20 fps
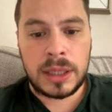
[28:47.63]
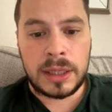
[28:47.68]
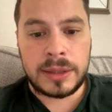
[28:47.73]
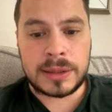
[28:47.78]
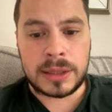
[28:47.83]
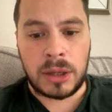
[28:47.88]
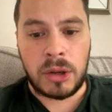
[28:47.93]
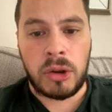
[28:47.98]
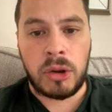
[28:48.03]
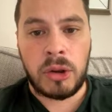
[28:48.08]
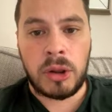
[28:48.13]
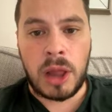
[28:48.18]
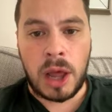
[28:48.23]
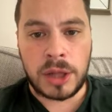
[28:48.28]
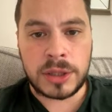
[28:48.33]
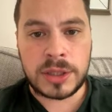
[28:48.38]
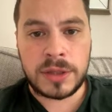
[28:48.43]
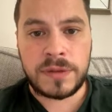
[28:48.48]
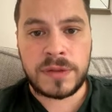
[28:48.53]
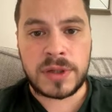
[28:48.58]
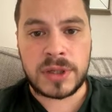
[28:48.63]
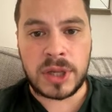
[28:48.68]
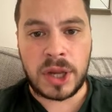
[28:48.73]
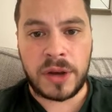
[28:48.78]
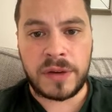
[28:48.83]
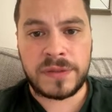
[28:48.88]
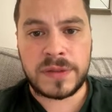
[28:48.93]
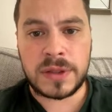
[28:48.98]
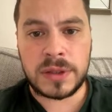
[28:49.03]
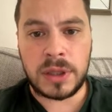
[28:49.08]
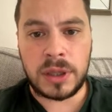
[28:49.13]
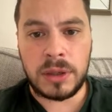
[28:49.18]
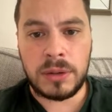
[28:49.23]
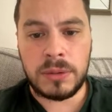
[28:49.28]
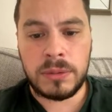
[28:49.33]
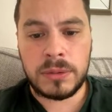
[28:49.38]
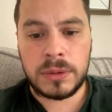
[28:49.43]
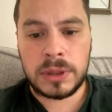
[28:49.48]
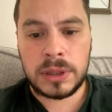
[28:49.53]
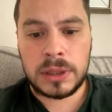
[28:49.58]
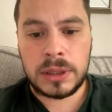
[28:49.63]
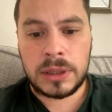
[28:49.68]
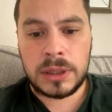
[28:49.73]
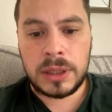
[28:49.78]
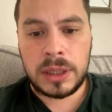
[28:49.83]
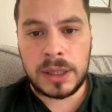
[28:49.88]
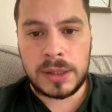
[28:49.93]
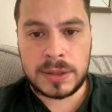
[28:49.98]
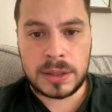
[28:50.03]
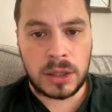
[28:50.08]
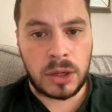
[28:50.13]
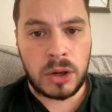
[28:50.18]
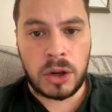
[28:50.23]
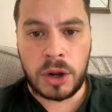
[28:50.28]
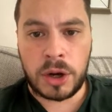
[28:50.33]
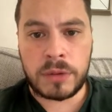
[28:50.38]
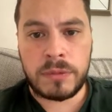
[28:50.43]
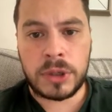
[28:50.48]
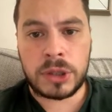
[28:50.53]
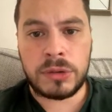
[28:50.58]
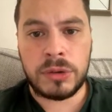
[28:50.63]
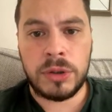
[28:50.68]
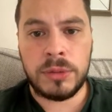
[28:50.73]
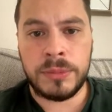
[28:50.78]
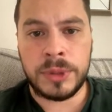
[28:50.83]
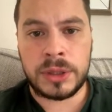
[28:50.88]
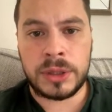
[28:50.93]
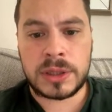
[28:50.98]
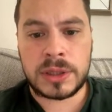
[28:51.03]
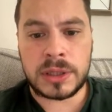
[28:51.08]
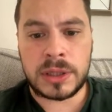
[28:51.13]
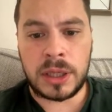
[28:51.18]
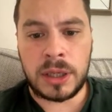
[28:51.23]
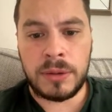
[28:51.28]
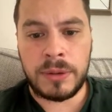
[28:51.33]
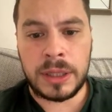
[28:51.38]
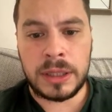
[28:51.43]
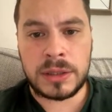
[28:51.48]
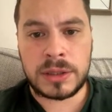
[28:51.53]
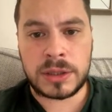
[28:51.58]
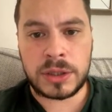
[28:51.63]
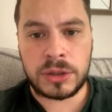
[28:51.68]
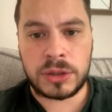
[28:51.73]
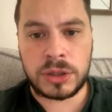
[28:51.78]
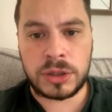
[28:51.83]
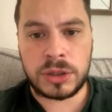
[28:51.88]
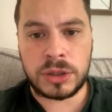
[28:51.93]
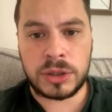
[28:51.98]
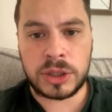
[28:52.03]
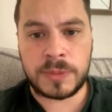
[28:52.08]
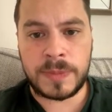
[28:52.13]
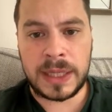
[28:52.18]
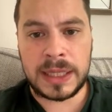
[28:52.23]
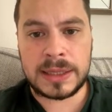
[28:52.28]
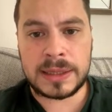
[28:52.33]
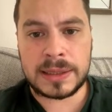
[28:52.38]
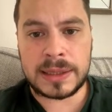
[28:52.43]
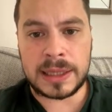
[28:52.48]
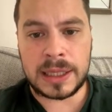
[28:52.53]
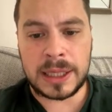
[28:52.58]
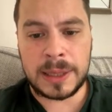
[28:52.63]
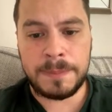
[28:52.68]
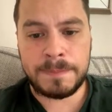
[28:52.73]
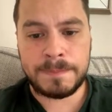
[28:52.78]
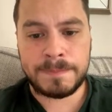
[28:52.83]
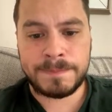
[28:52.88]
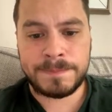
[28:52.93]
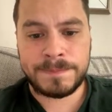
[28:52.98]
It's a lot of stuff to do. It's a lot of recruitment to do in such a short space of time.